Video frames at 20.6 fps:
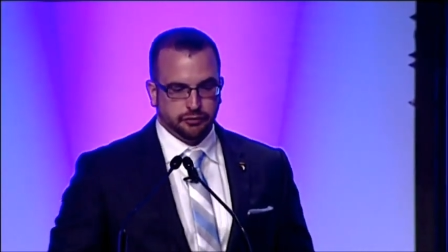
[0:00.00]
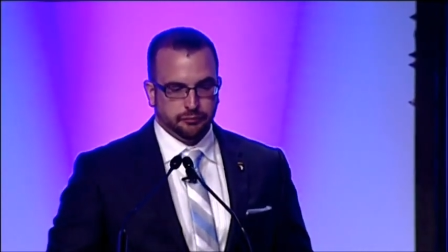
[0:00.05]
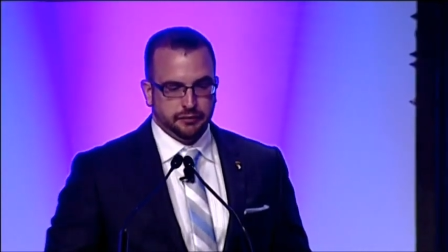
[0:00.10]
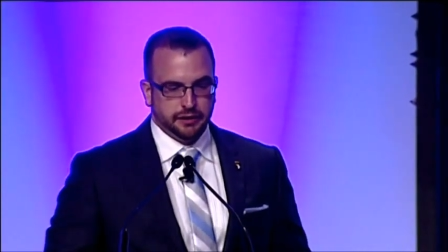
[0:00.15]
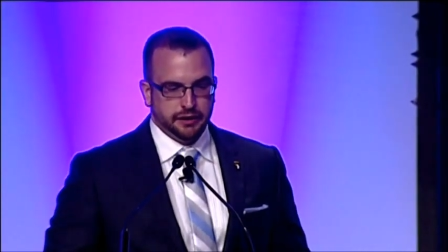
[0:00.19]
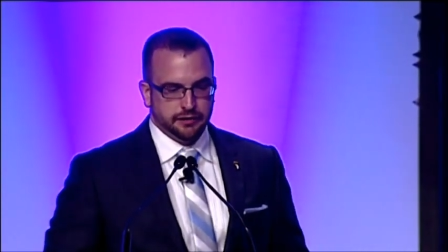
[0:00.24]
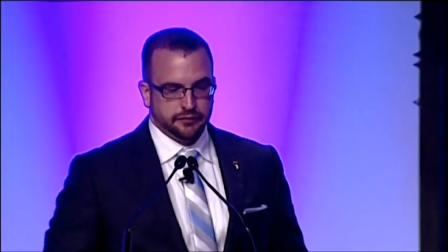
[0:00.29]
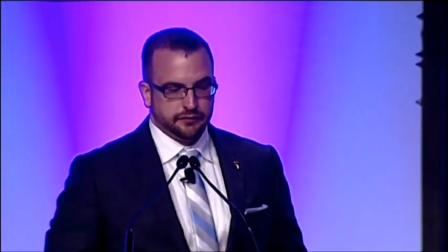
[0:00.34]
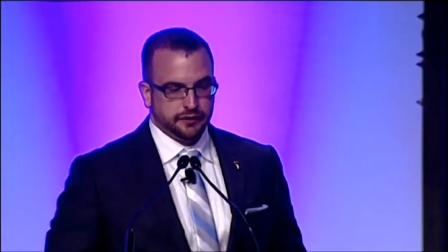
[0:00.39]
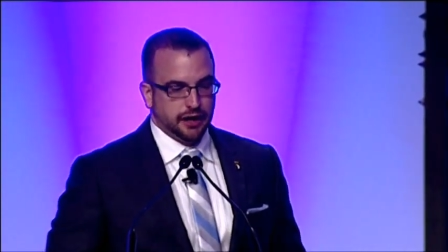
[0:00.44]

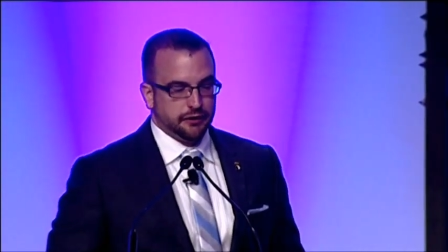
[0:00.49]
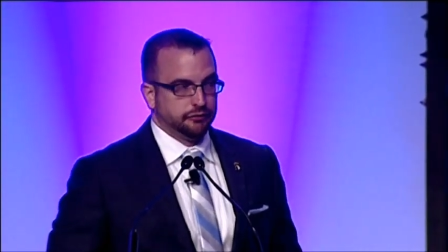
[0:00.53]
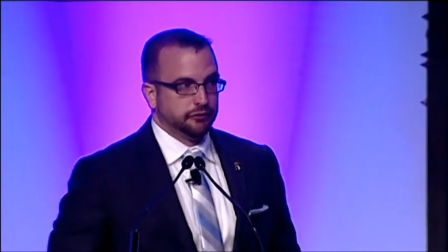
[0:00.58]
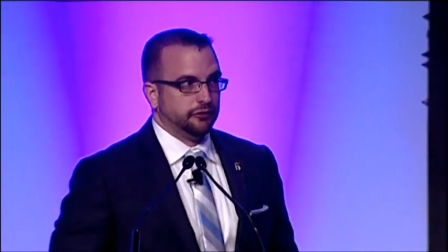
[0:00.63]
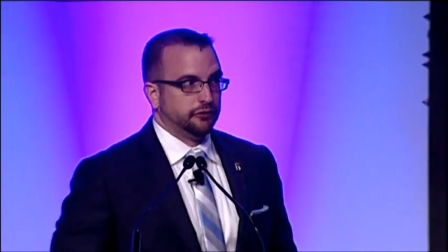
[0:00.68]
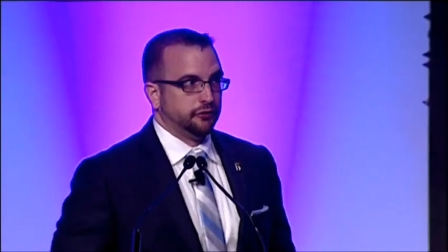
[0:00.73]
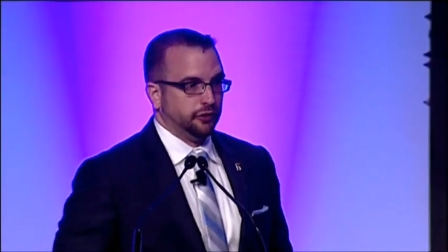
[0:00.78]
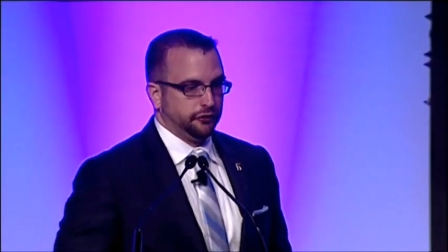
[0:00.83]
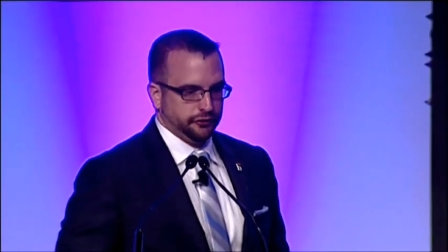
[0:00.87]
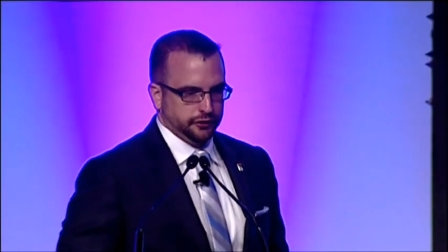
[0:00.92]
eStaff
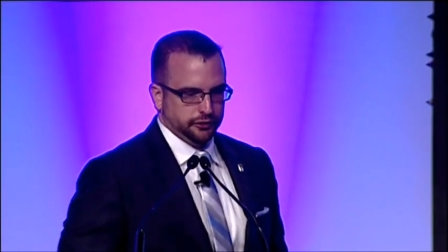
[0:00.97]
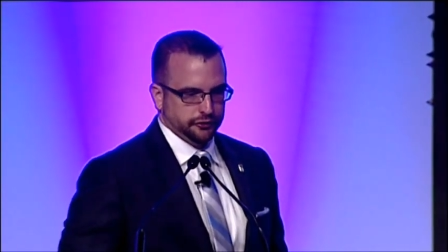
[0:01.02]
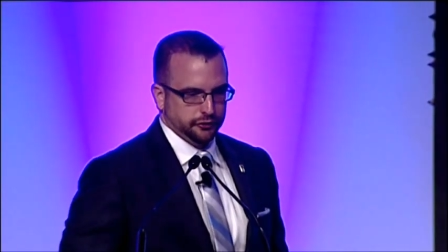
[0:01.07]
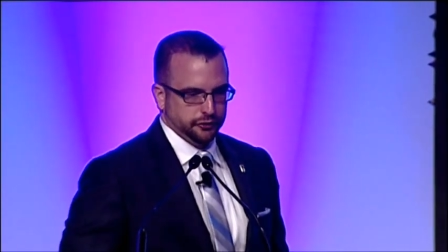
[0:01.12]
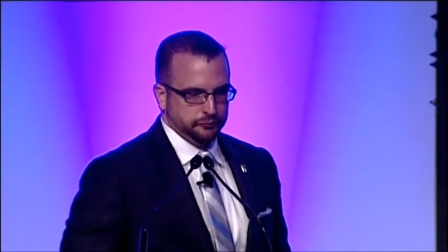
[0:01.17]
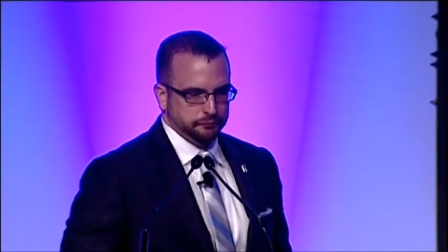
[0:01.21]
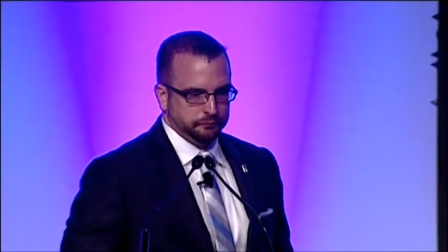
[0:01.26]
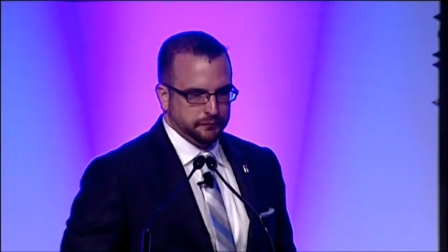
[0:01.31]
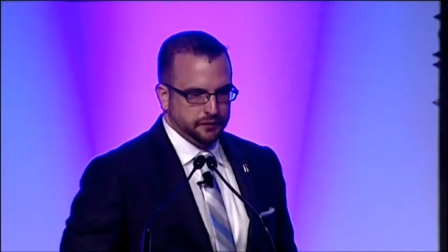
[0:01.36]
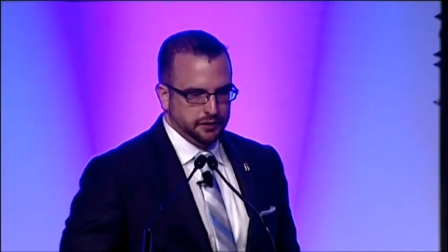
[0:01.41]
Consulting
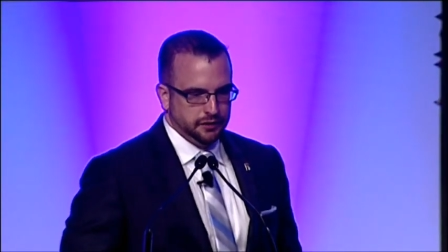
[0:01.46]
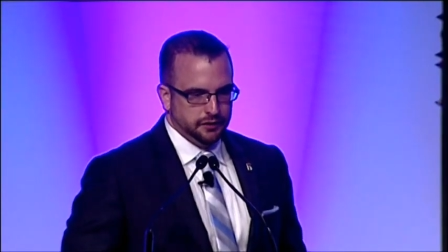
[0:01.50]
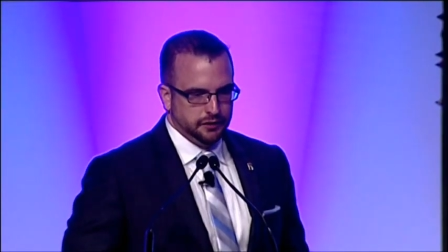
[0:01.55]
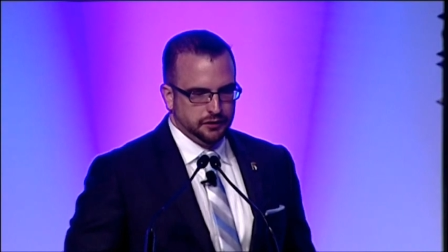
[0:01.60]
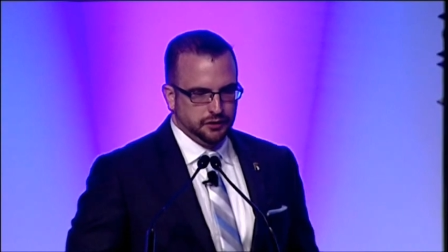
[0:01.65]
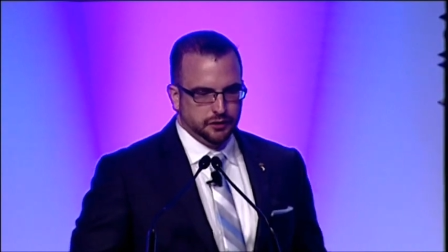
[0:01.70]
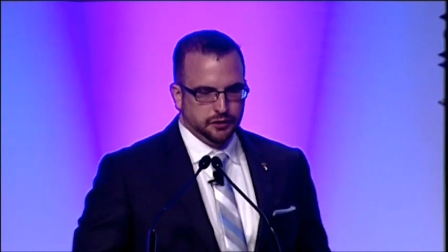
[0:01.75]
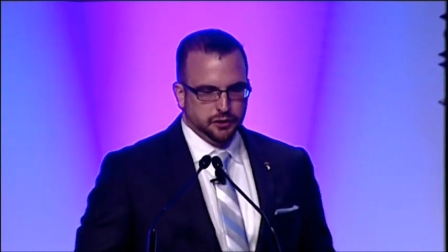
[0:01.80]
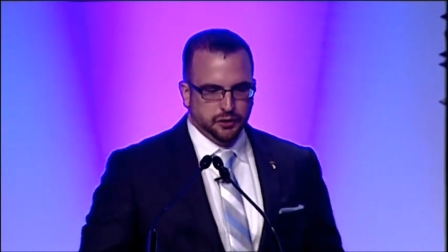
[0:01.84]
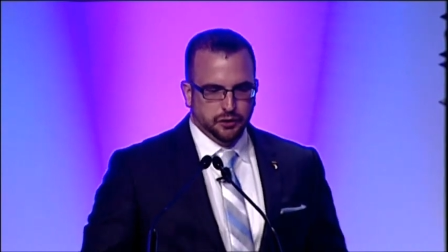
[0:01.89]
Group,
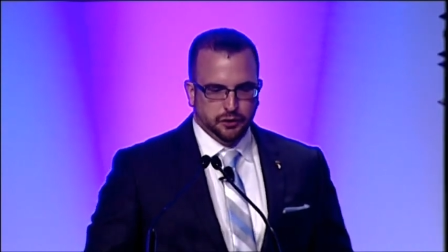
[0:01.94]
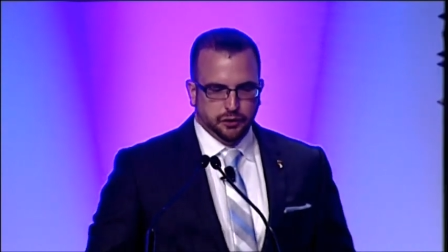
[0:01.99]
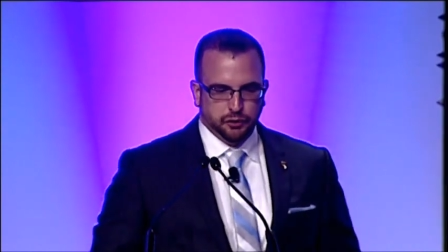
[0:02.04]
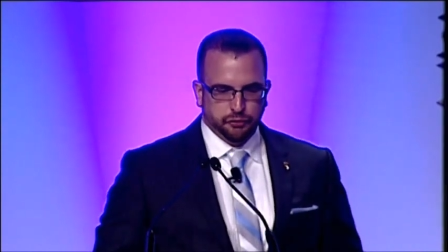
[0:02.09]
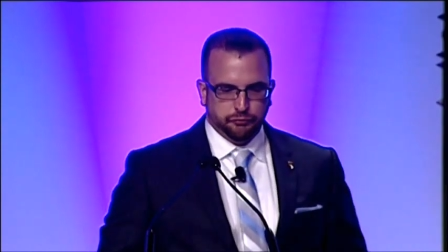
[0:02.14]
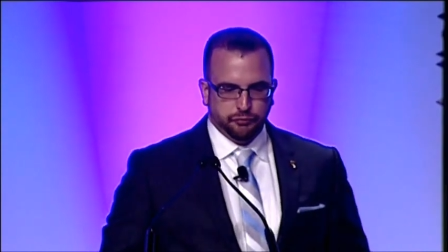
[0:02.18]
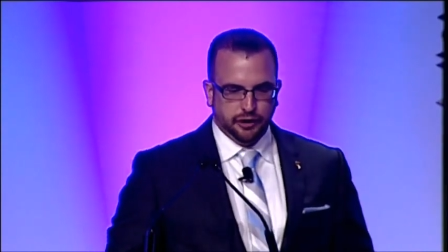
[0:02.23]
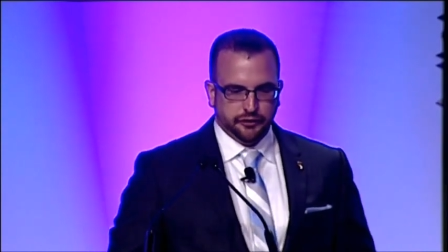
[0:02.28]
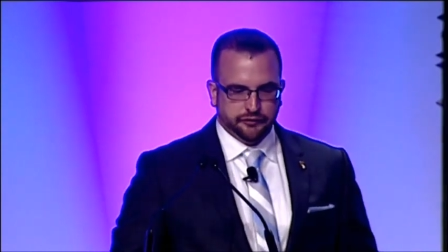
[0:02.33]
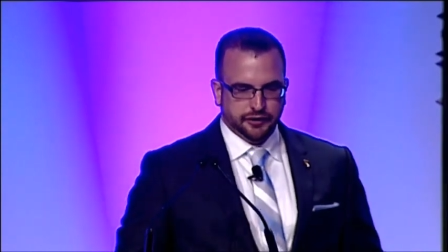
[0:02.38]
who
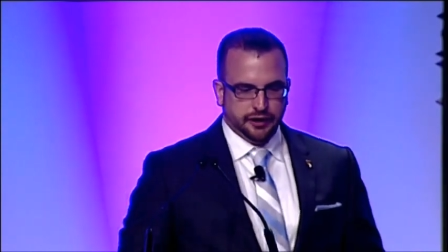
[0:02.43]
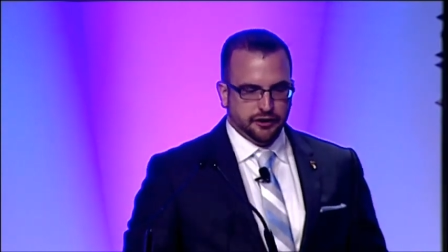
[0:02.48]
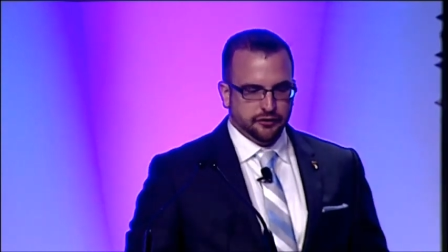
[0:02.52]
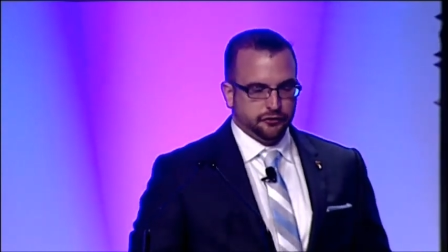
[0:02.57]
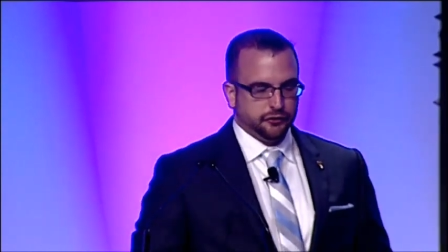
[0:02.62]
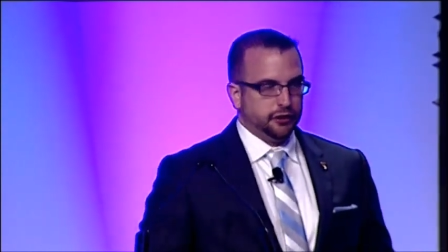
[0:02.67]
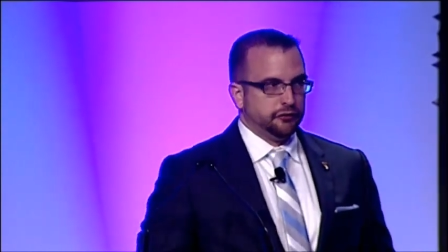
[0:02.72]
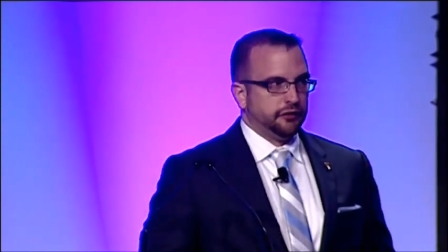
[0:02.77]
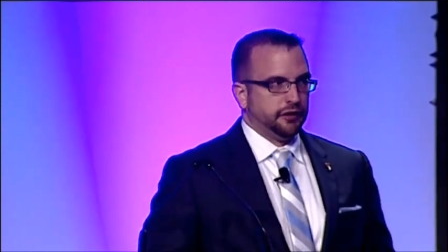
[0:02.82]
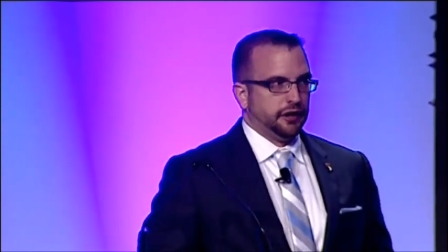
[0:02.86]
felt I
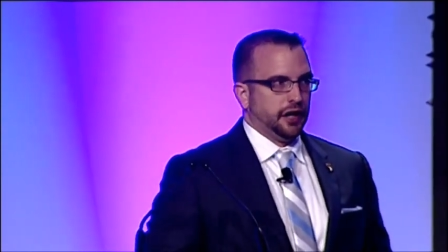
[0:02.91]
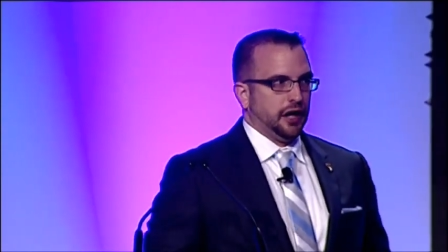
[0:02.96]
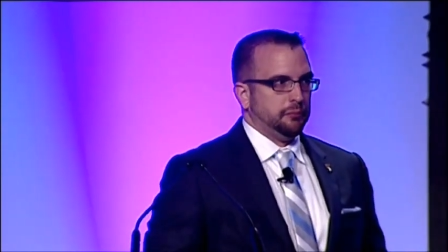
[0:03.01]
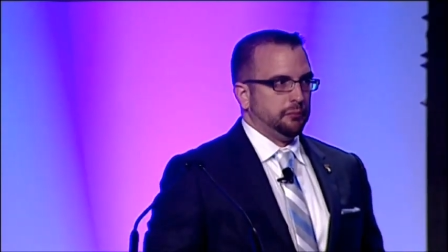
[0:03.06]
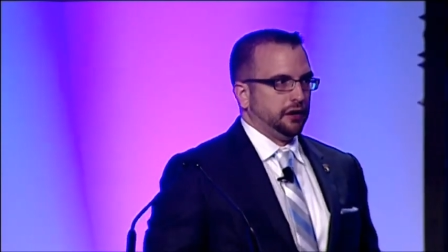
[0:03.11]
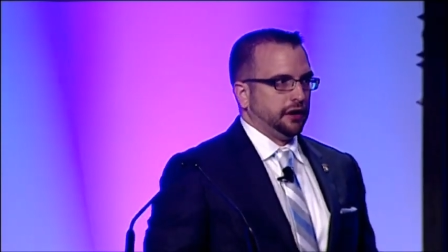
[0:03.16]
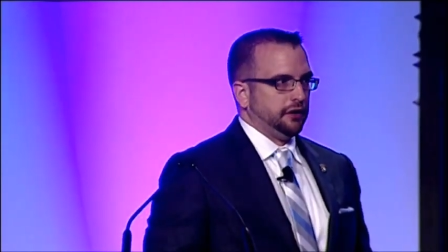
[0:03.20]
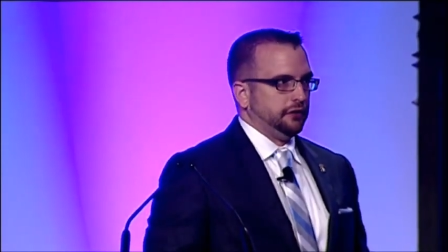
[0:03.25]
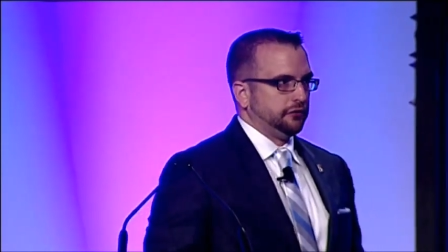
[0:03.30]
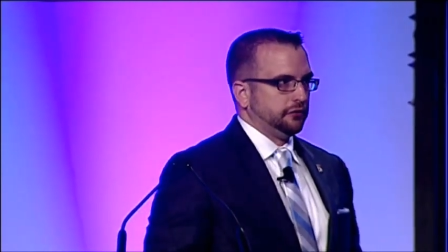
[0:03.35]
deserved the
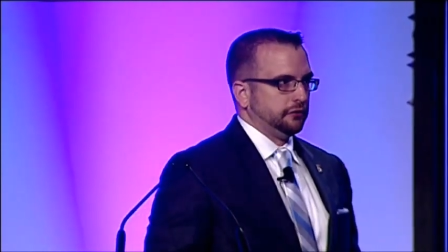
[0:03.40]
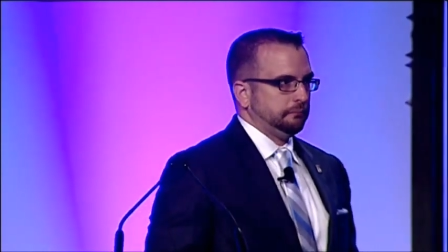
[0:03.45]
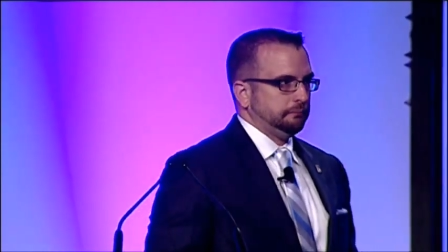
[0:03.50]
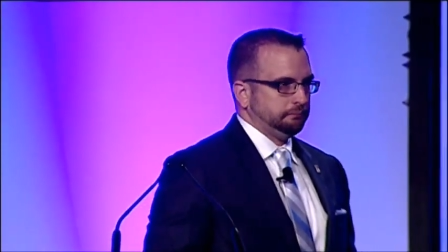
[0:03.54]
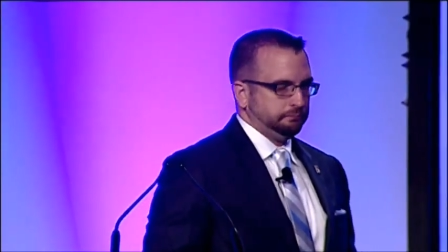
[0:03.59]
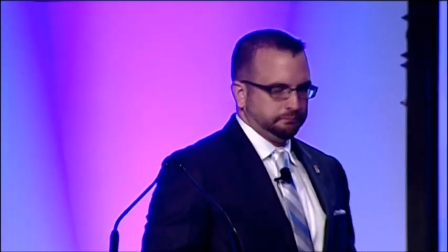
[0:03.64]
nomination.